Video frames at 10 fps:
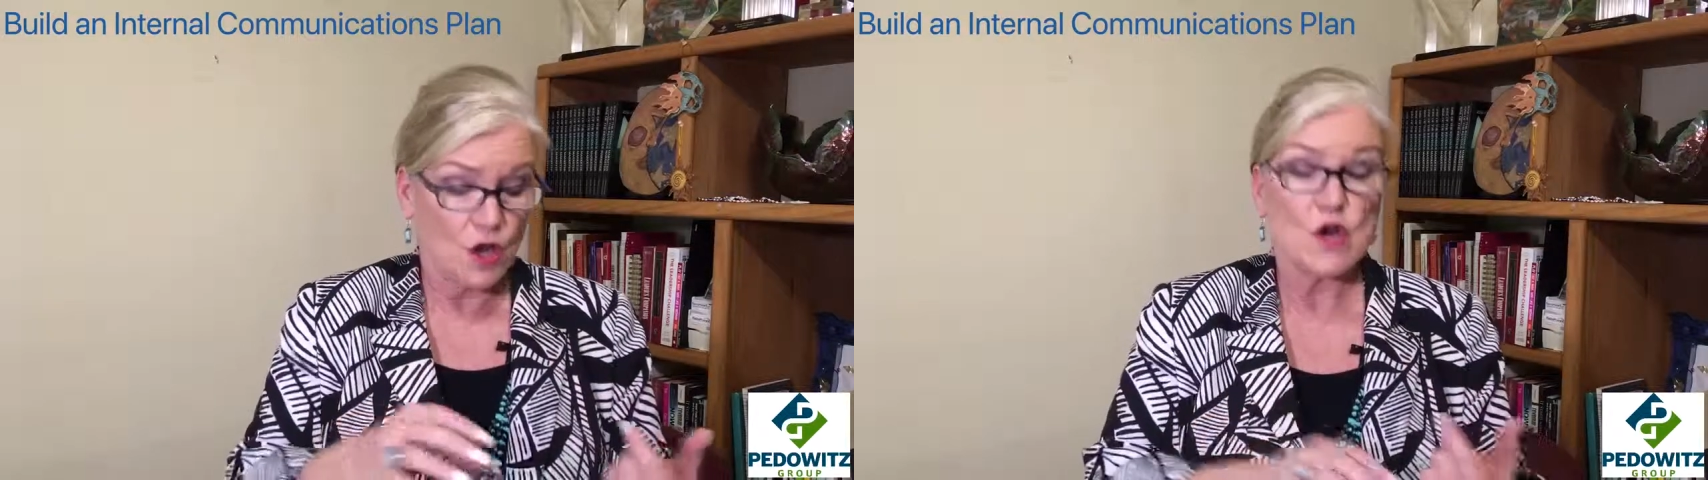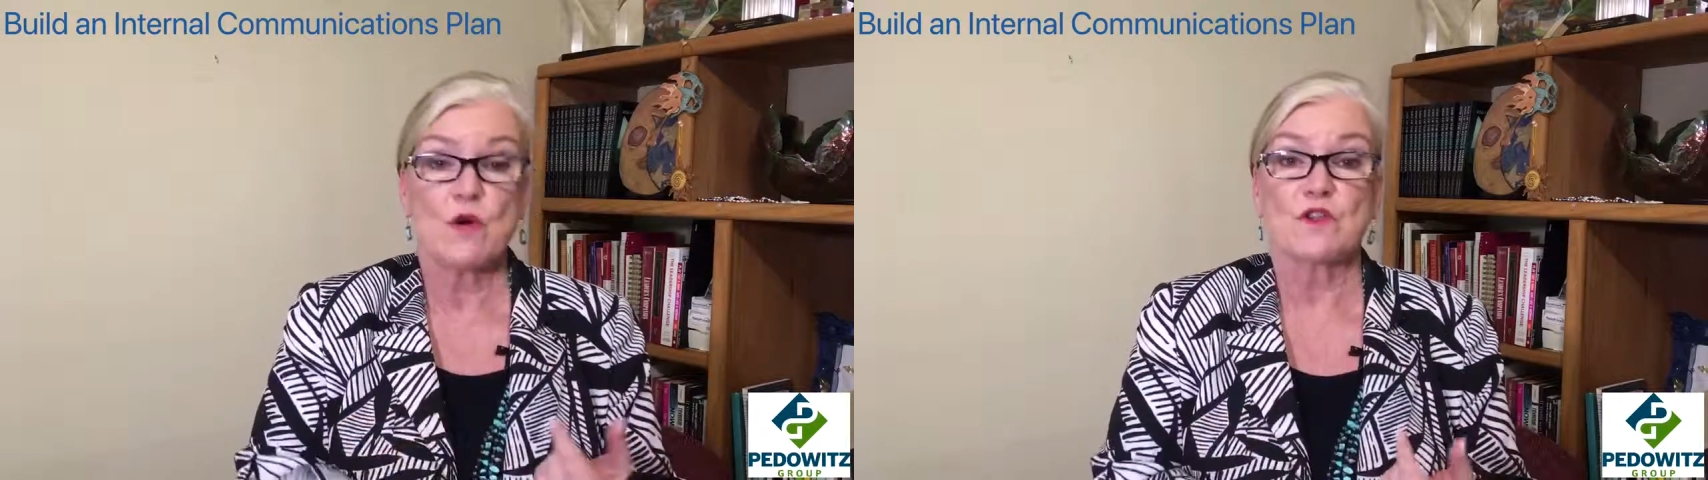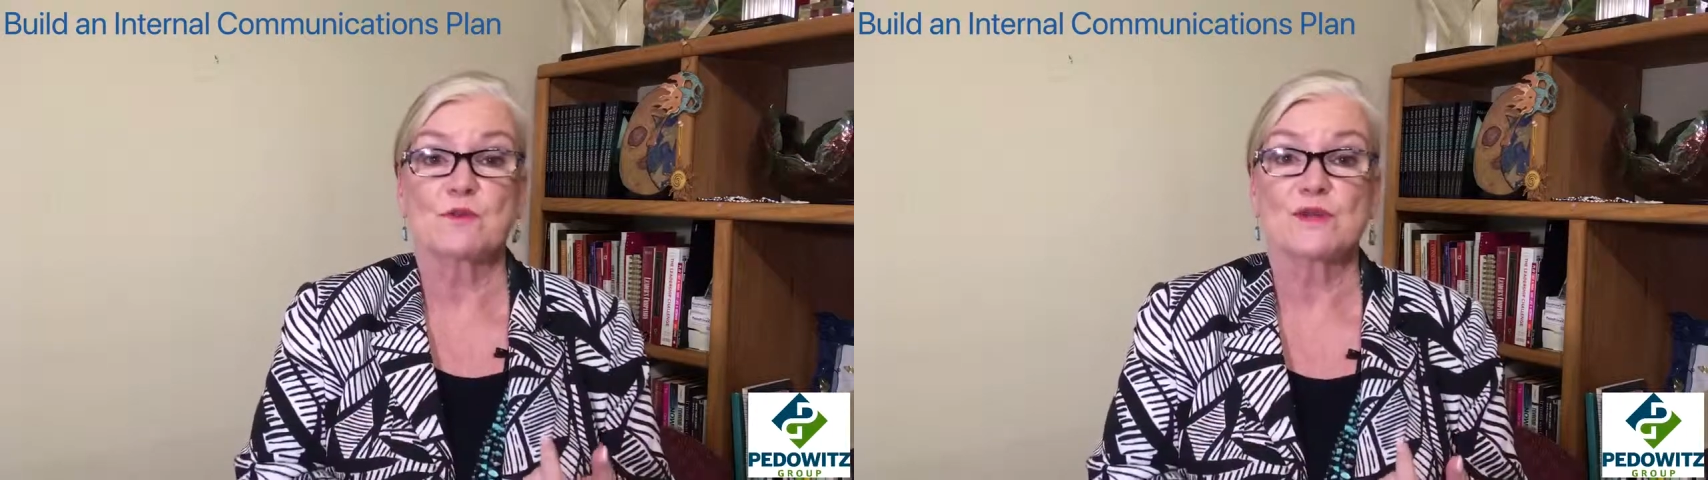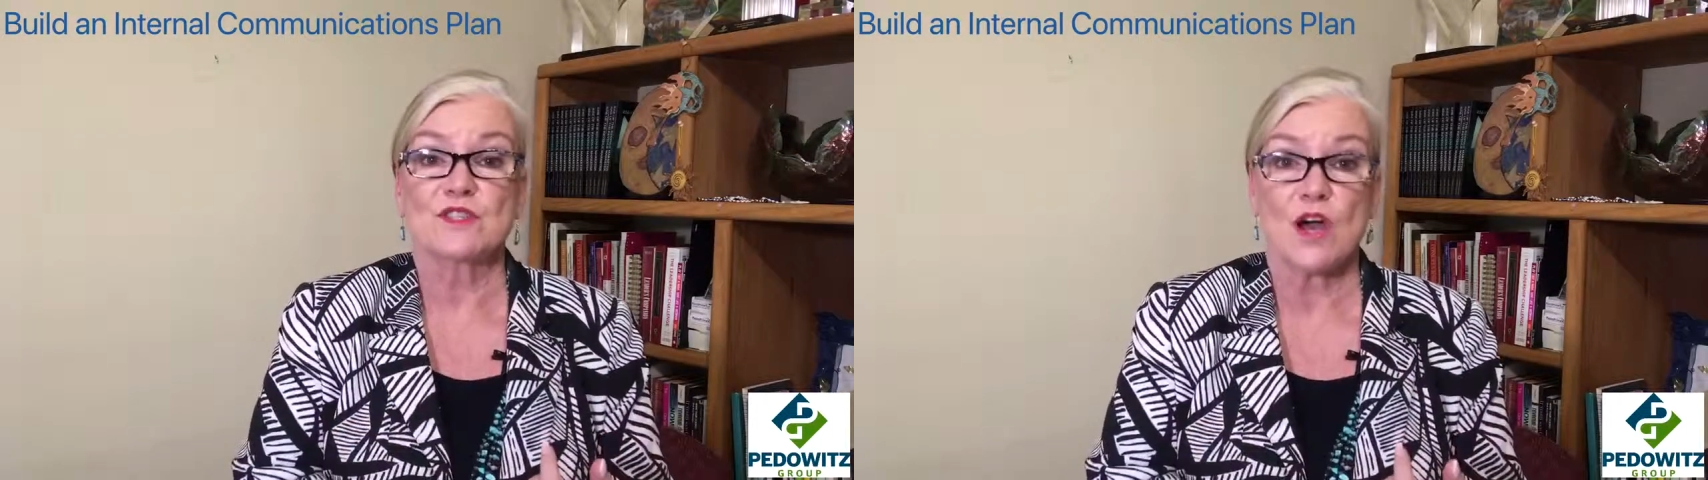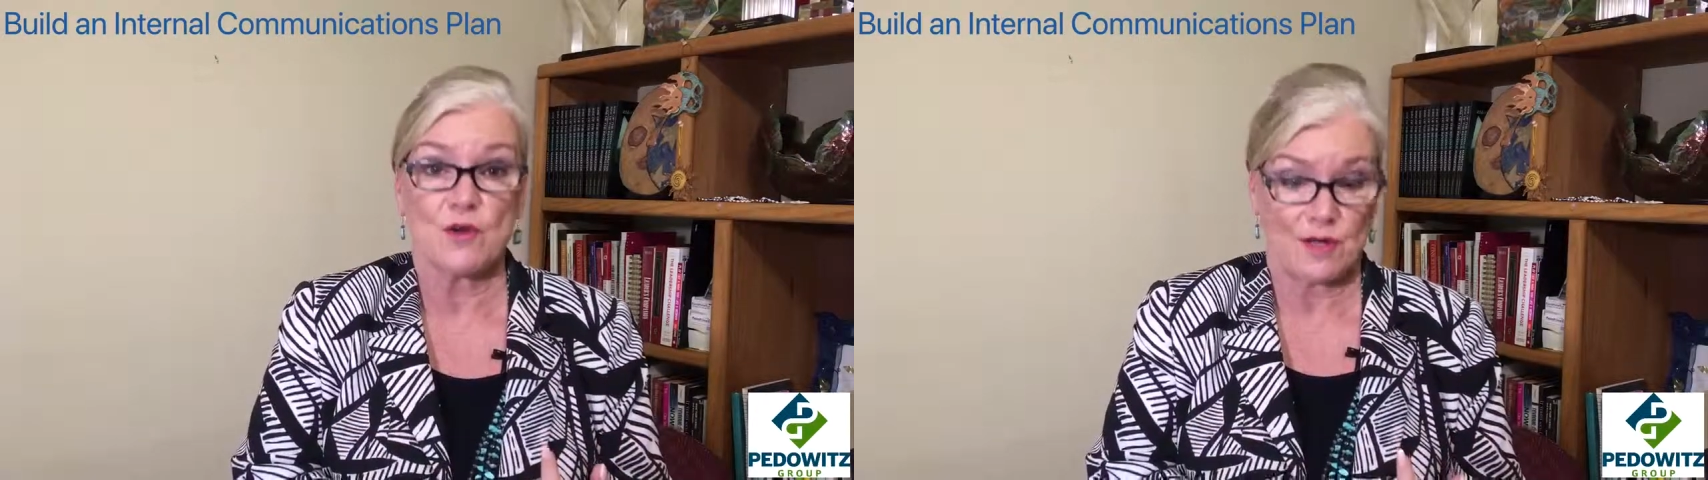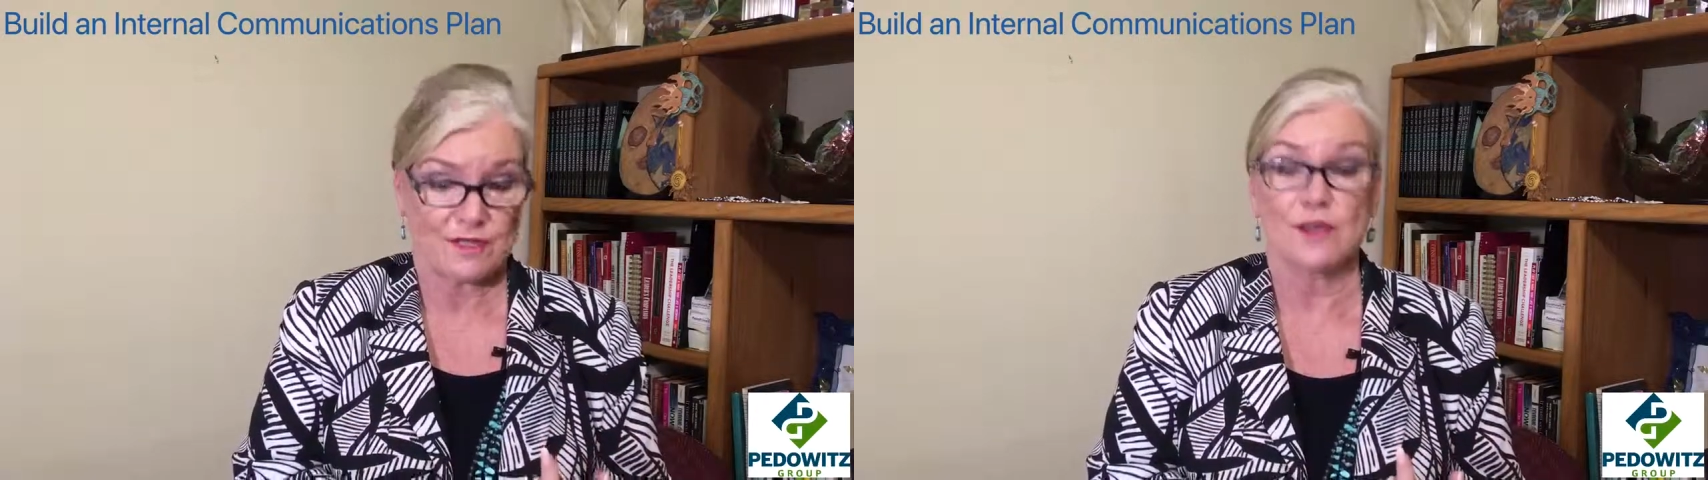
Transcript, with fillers: Who are their personas?